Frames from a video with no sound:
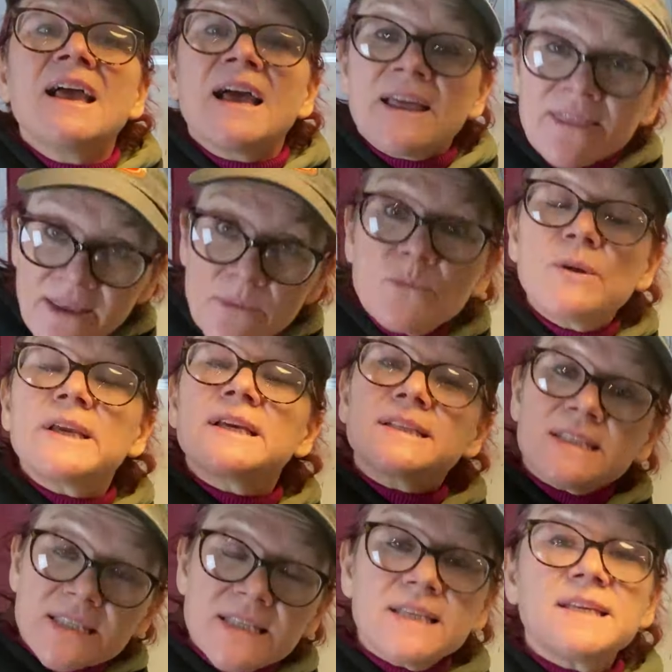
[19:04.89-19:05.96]
And then we
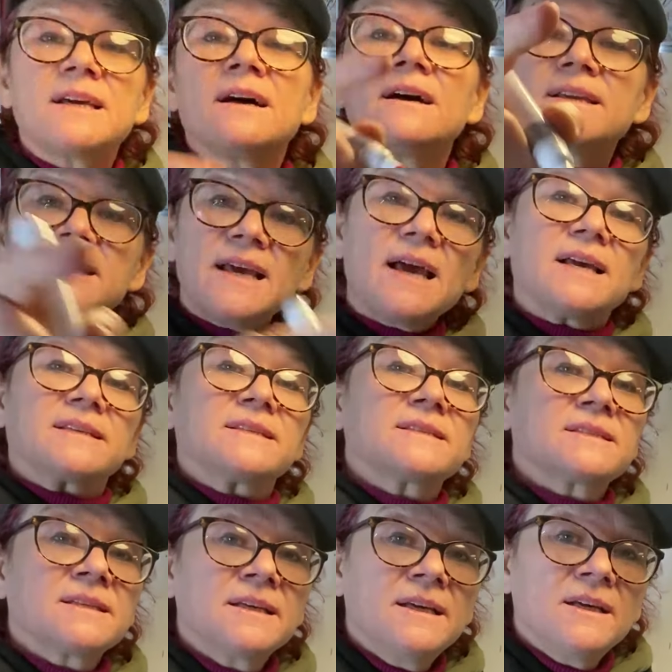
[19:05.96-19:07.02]
can see, ah,
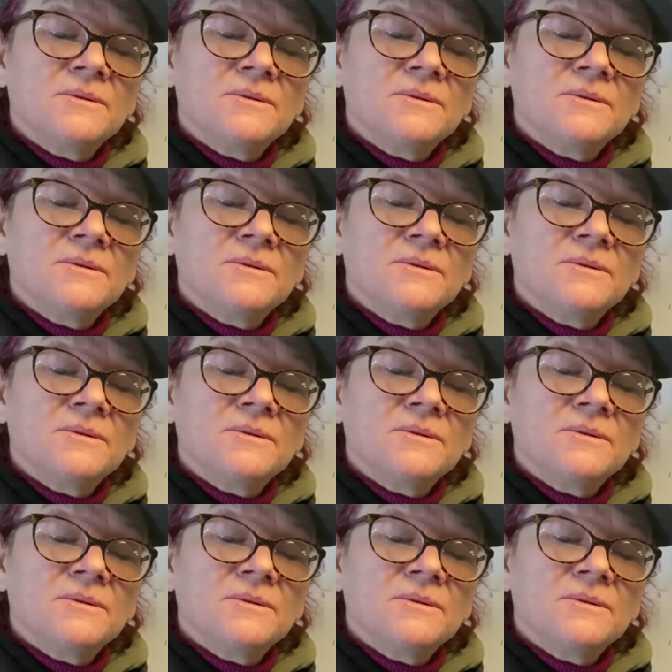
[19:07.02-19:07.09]
yes,